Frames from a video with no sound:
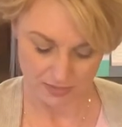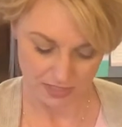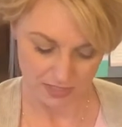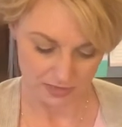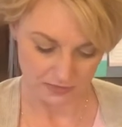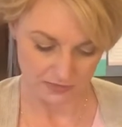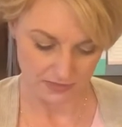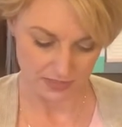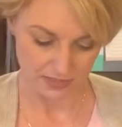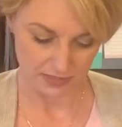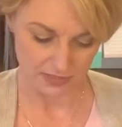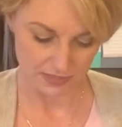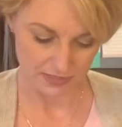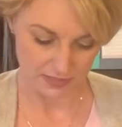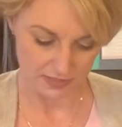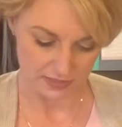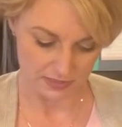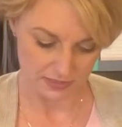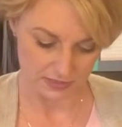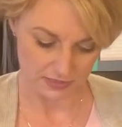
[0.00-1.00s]
the
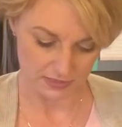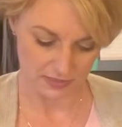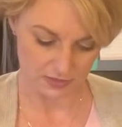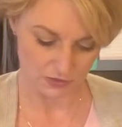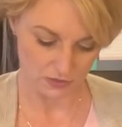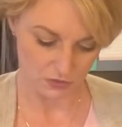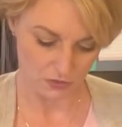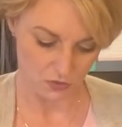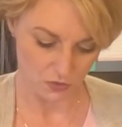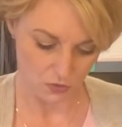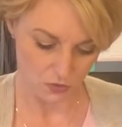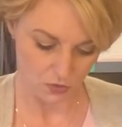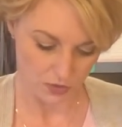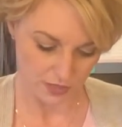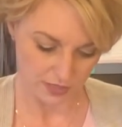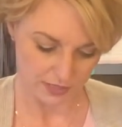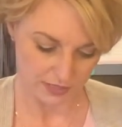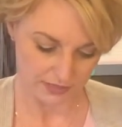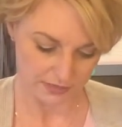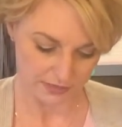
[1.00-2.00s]

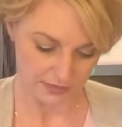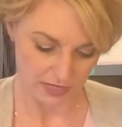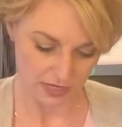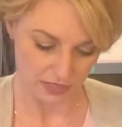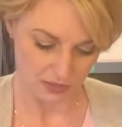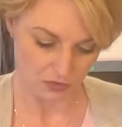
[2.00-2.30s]
core is not